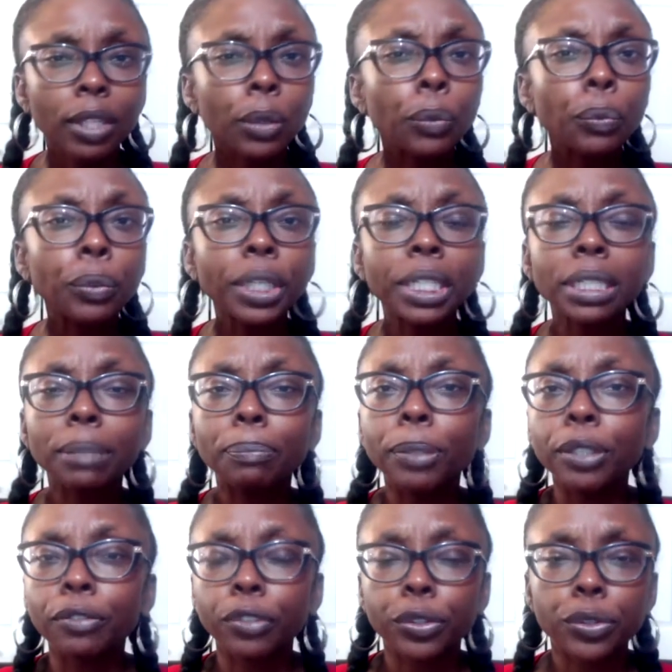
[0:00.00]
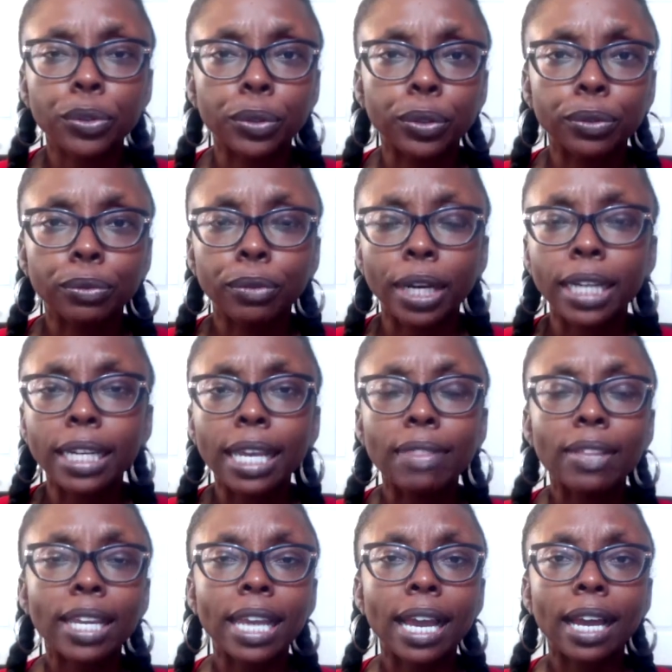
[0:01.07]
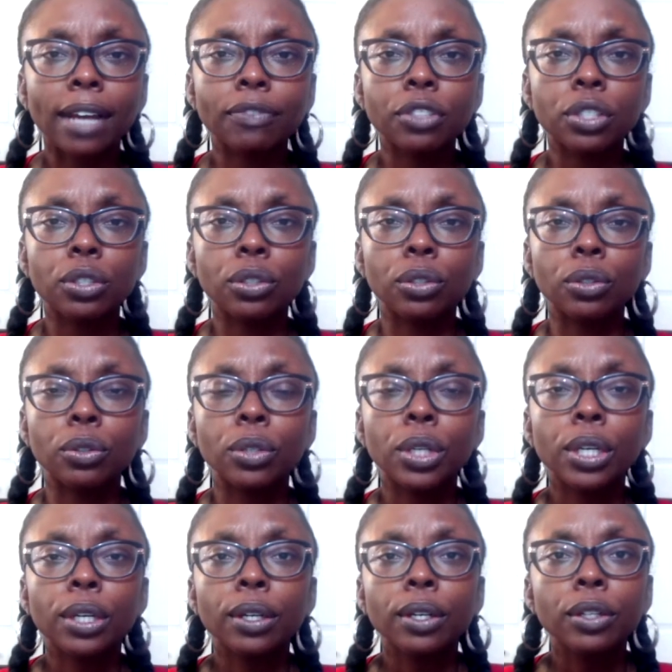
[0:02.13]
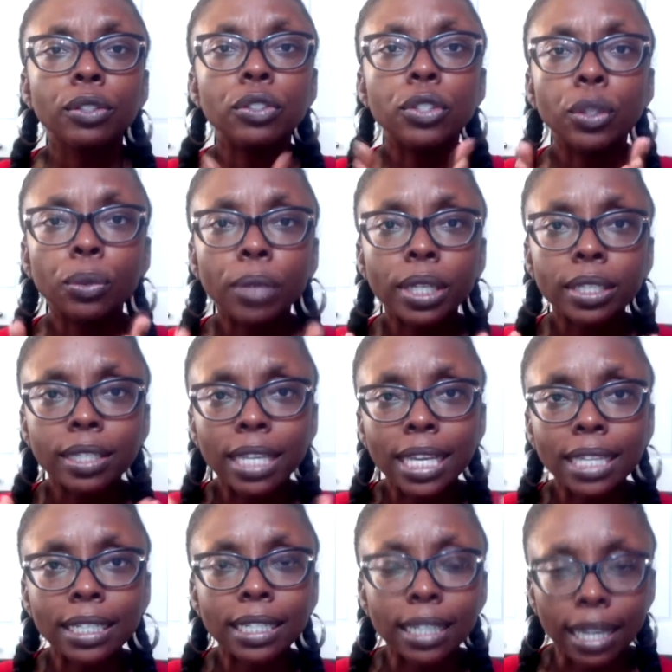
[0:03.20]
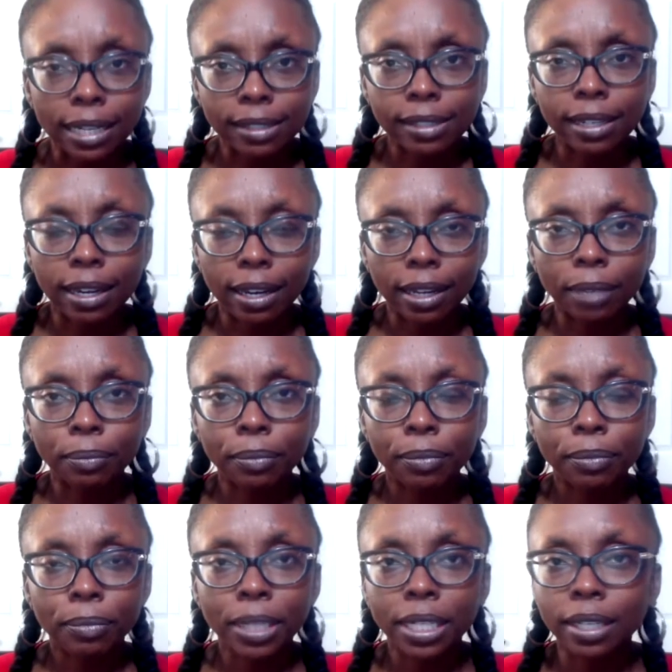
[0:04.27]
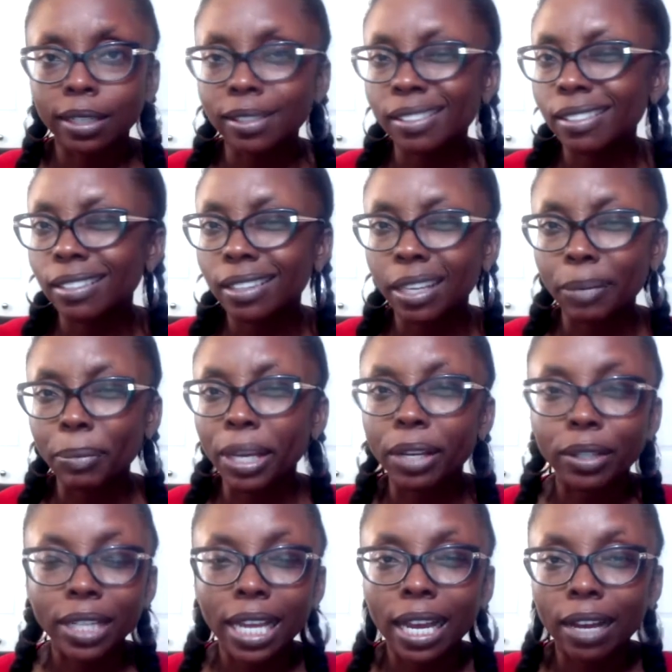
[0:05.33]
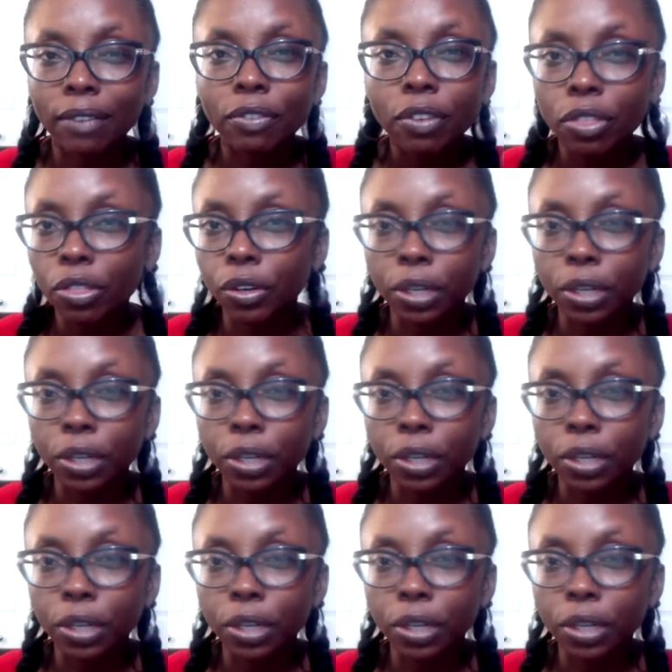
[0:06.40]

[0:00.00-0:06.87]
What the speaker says: reading a book for school, right? And they have to do it in class time because they may only have 30